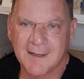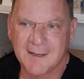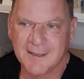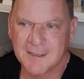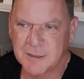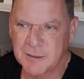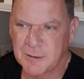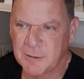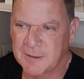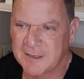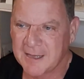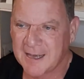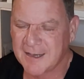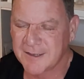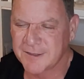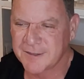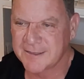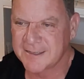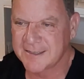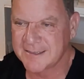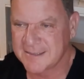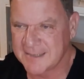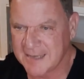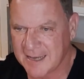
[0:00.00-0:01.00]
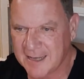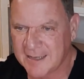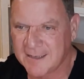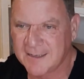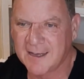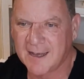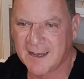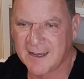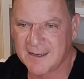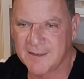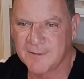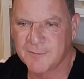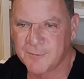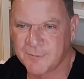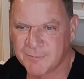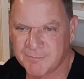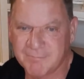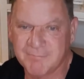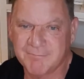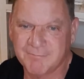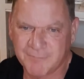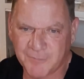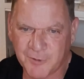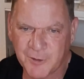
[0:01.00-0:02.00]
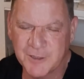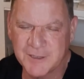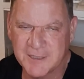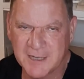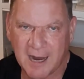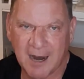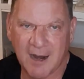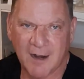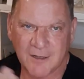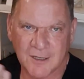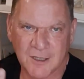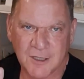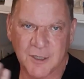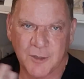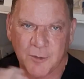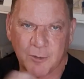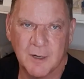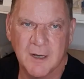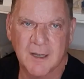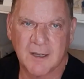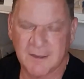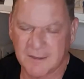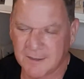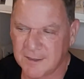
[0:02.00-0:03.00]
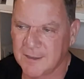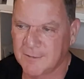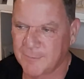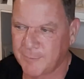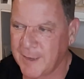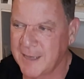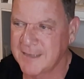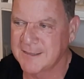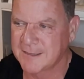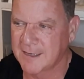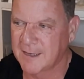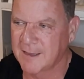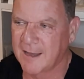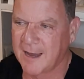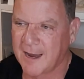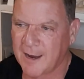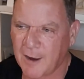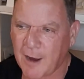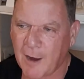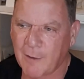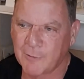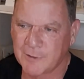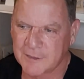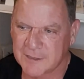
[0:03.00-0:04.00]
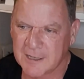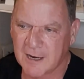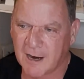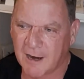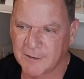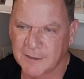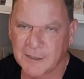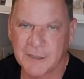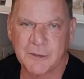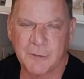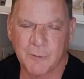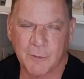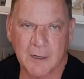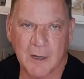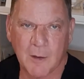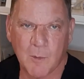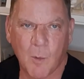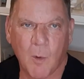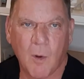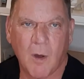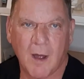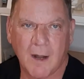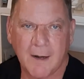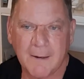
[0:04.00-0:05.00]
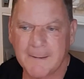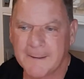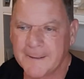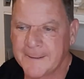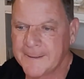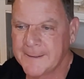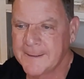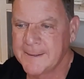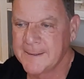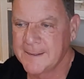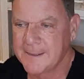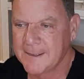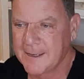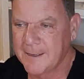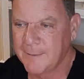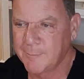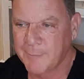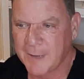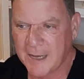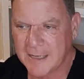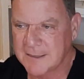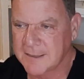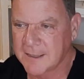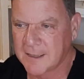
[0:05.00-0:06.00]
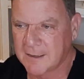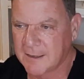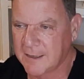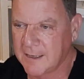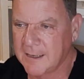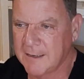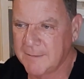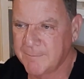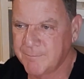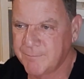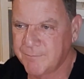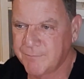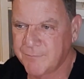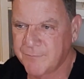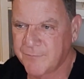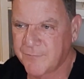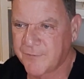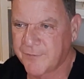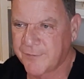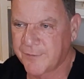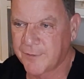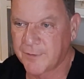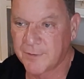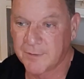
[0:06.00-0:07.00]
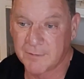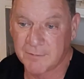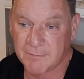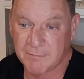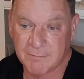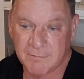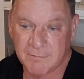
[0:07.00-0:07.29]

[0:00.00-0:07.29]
in two thousand ten, I retired to do what, I, you know, basically I, I retired to do what I want. And basically for